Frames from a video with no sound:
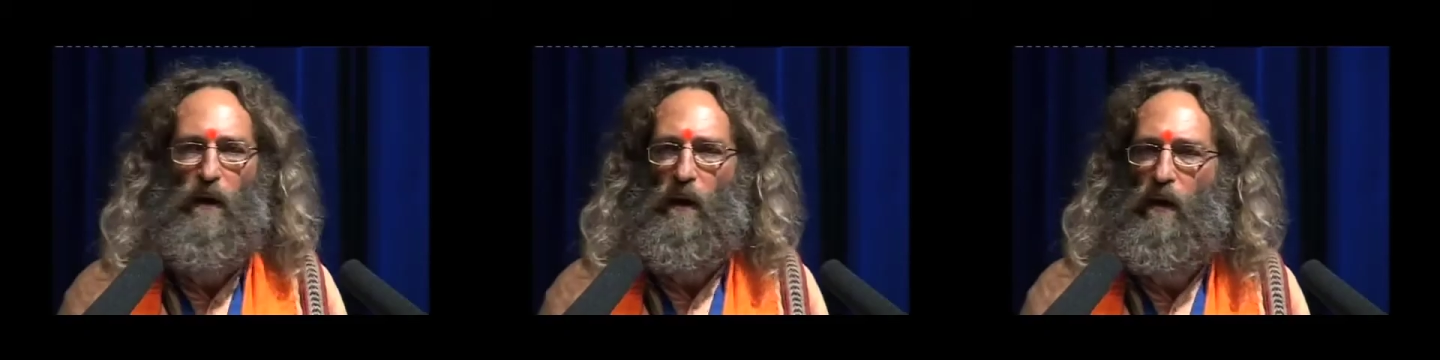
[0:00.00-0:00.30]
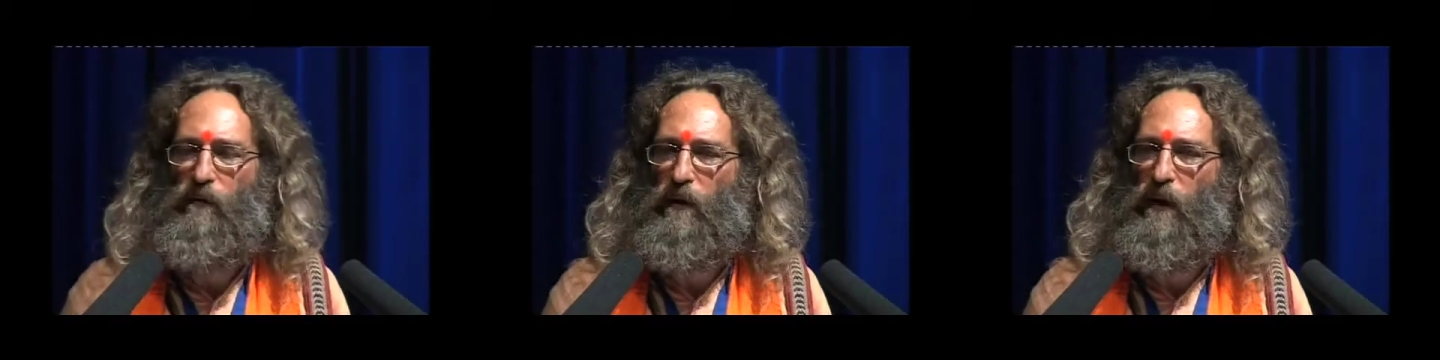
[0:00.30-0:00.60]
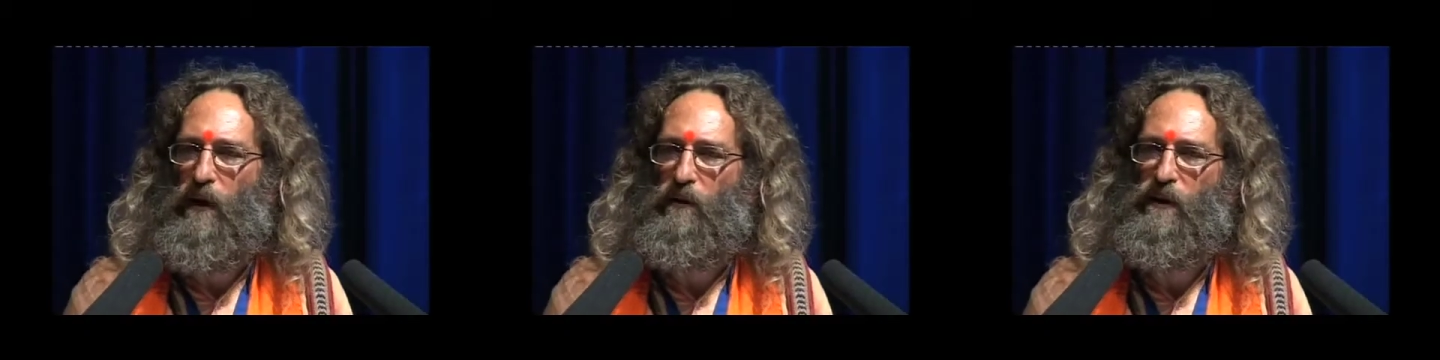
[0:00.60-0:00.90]
of the
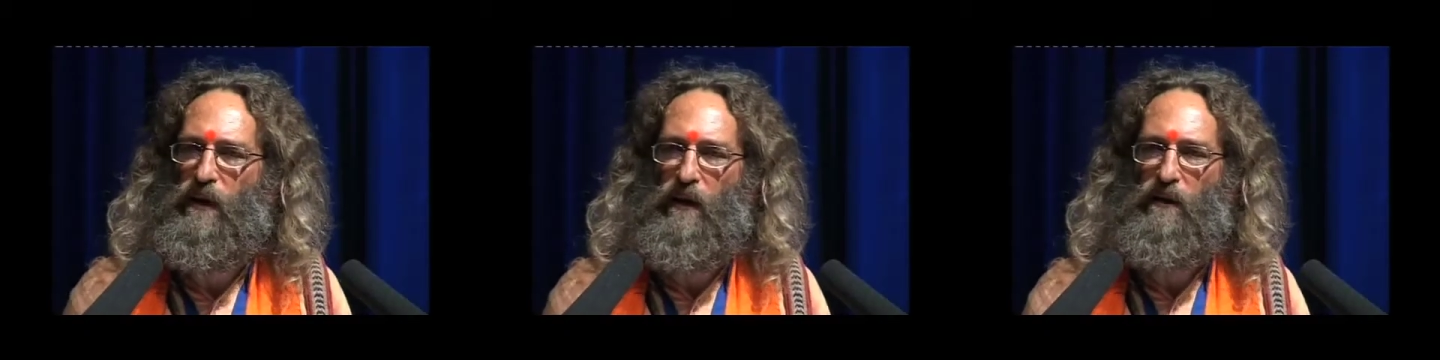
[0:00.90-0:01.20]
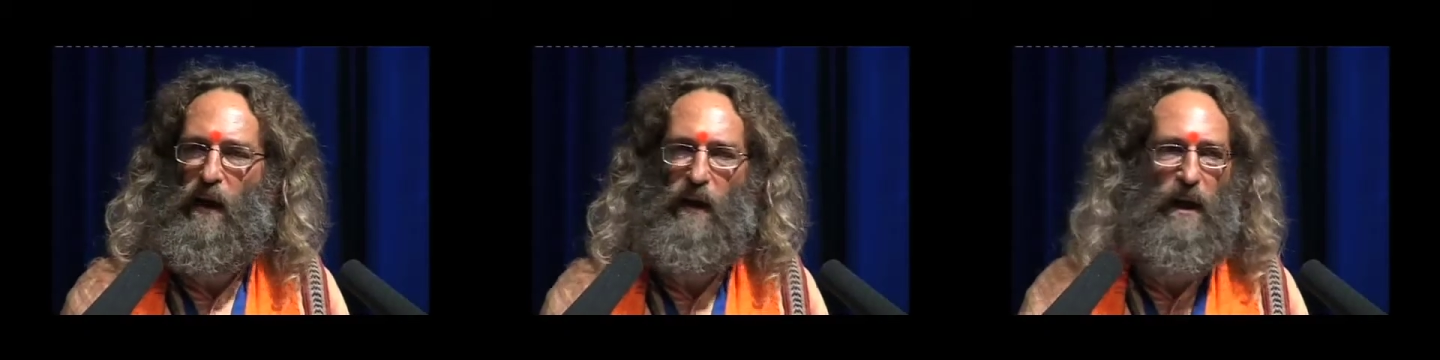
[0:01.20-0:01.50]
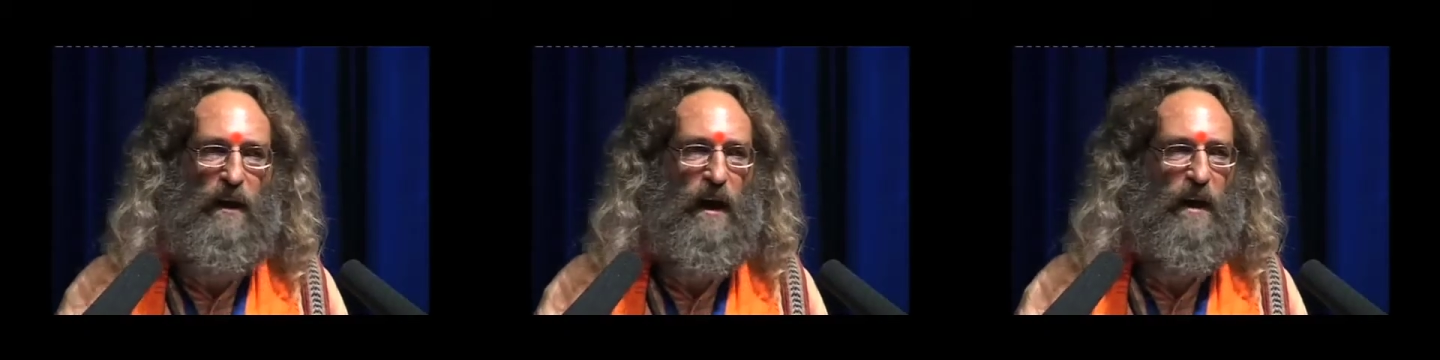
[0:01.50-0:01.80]
letters that he
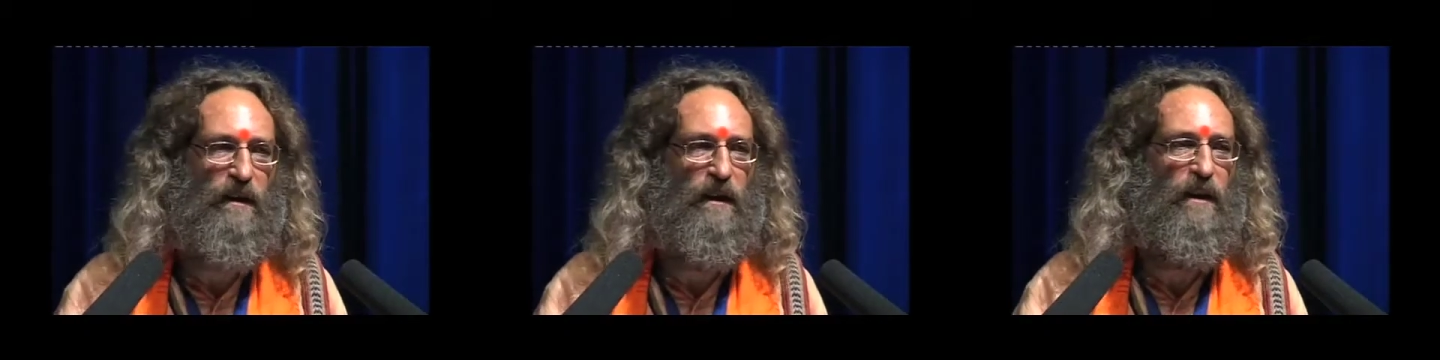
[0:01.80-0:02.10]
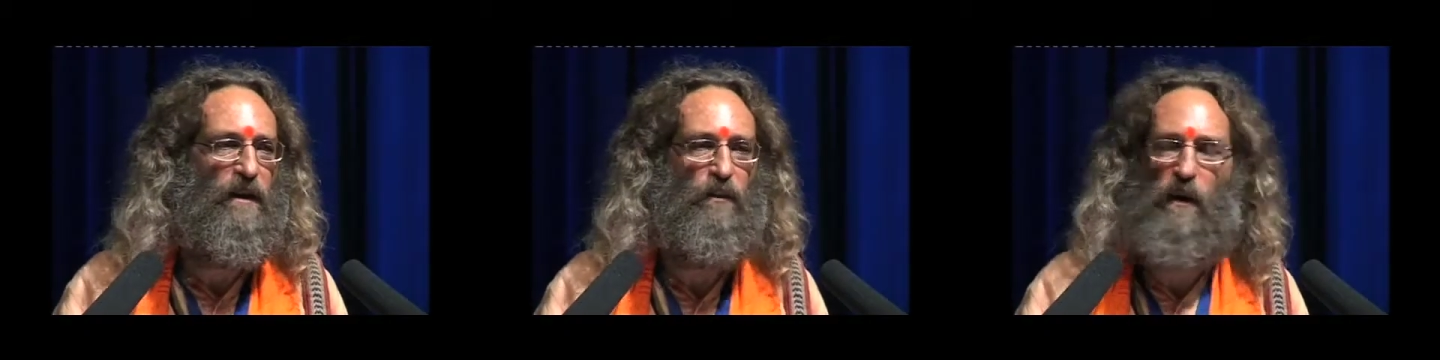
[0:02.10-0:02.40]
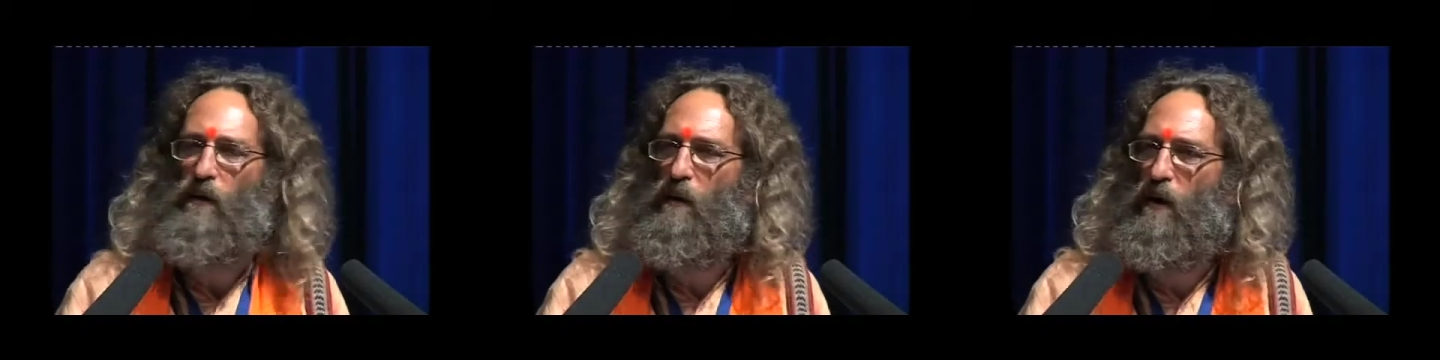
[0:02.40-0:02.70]
gets in this
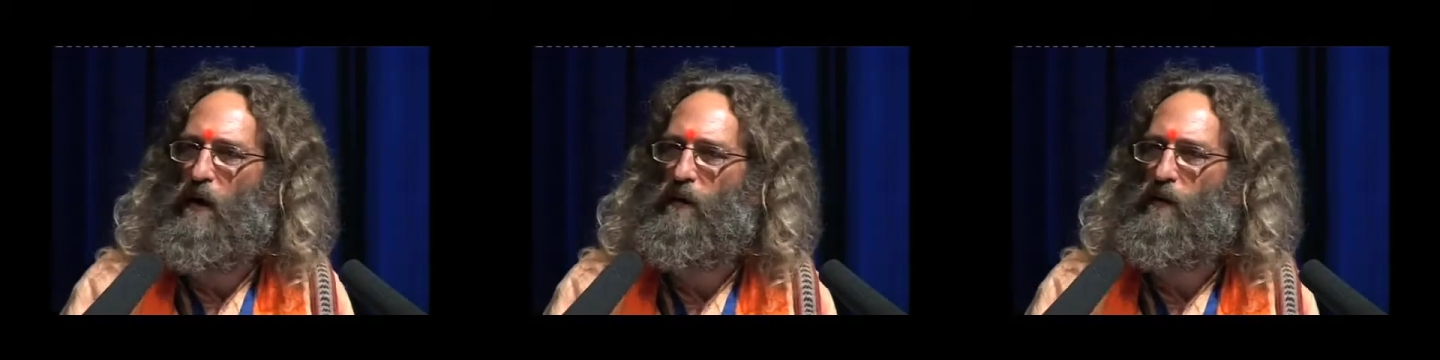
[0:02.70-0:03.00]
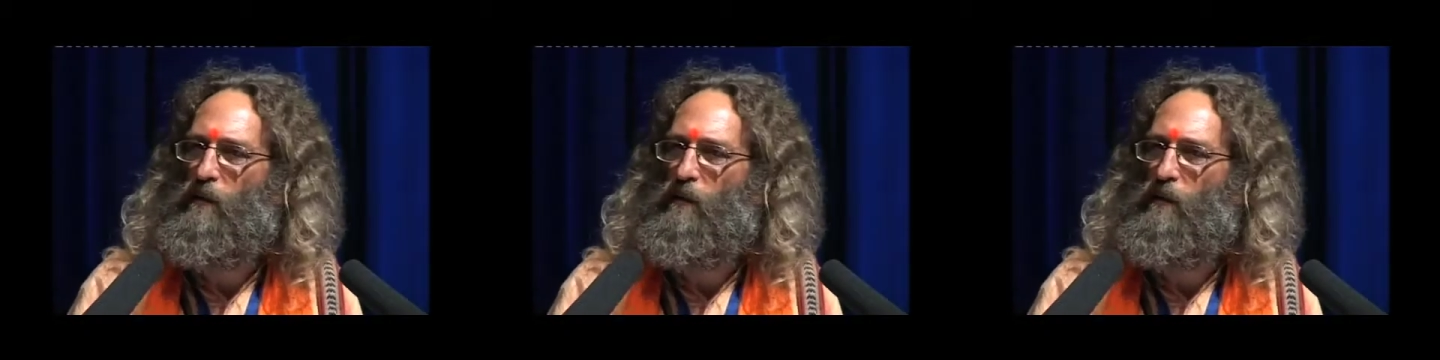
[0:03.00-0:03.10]
regard